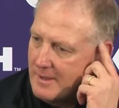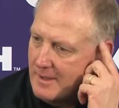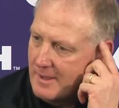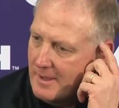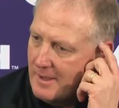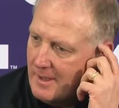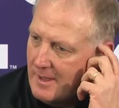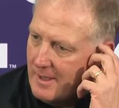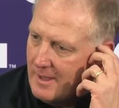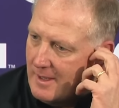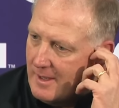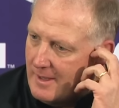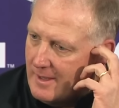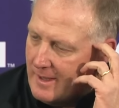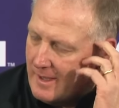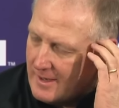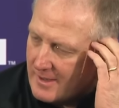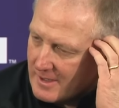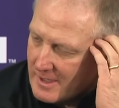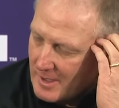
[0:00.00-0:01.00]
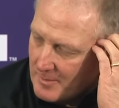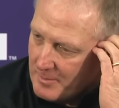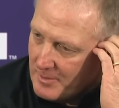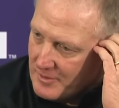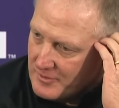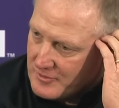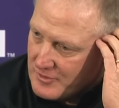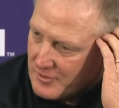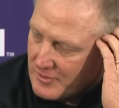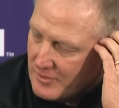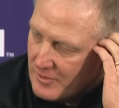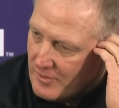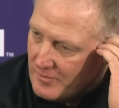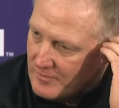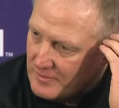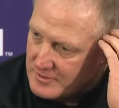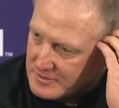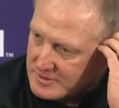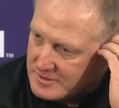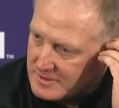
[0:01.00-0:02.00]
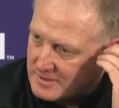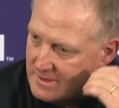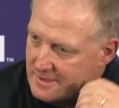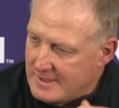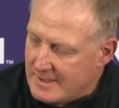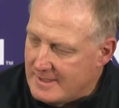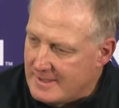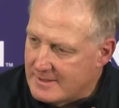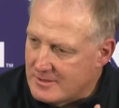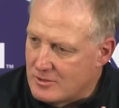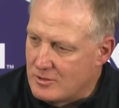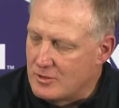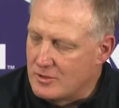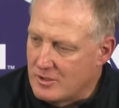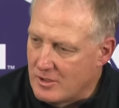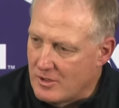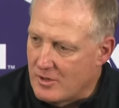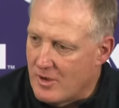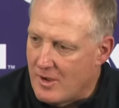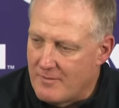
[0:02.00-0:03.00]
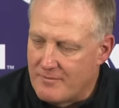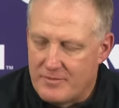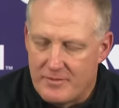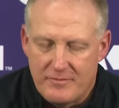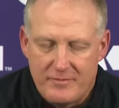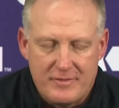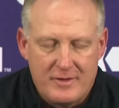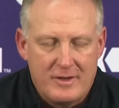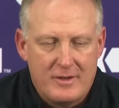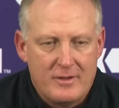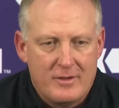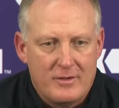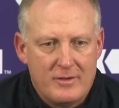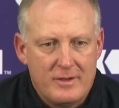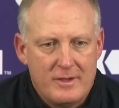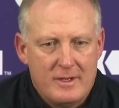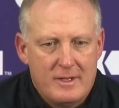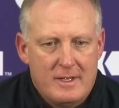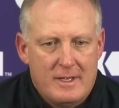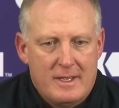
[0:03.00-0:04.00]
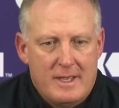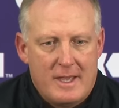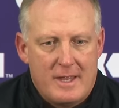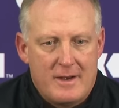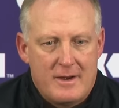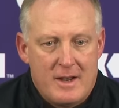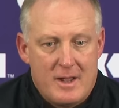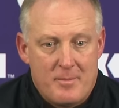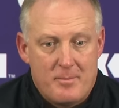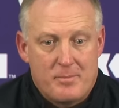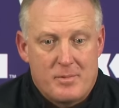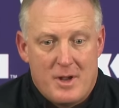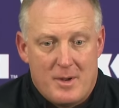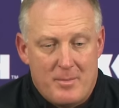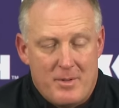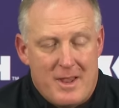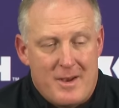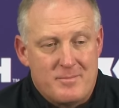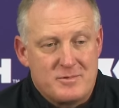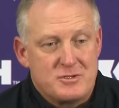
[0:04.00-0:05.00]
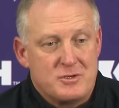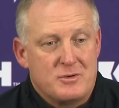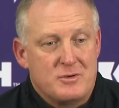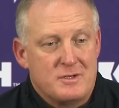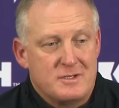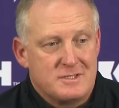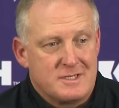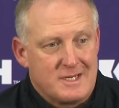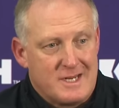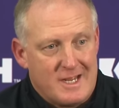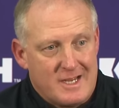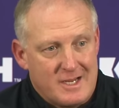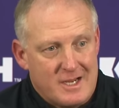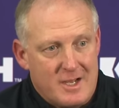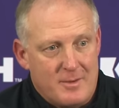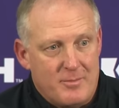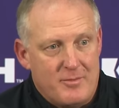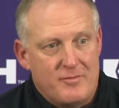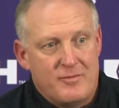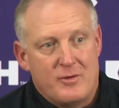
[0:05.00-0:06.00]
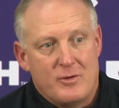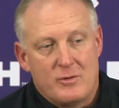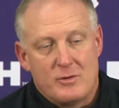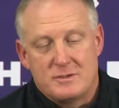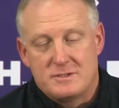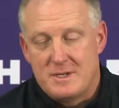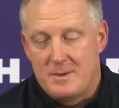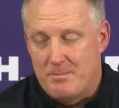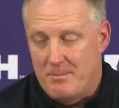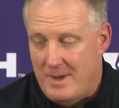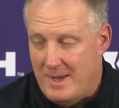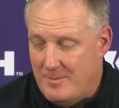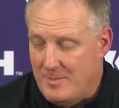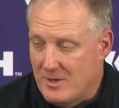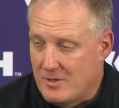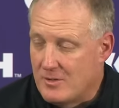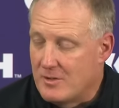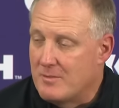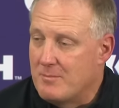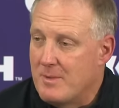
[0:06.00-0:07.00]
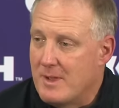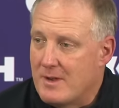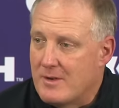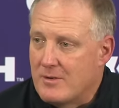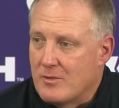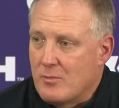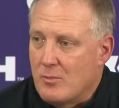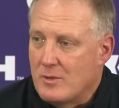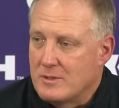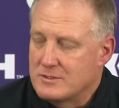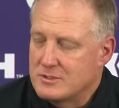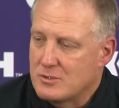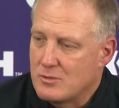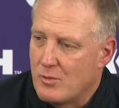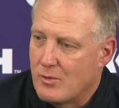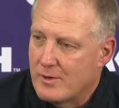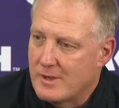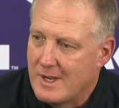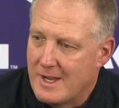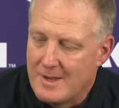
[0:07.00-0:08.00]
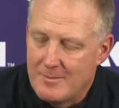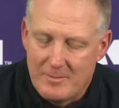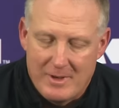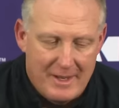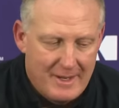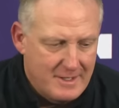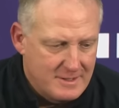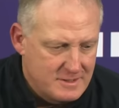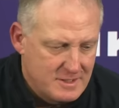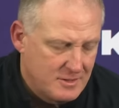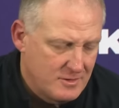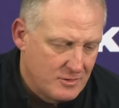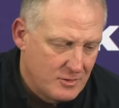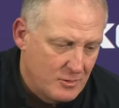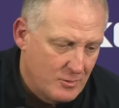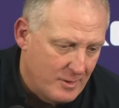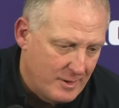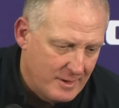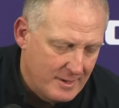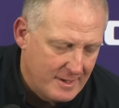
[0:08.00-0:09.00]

Uh, had a couple of turnovers, uh, couldn't get off the field, had a couple opportunities to kick a couple field goals that maybe could have made it a one score game late, didn't do it.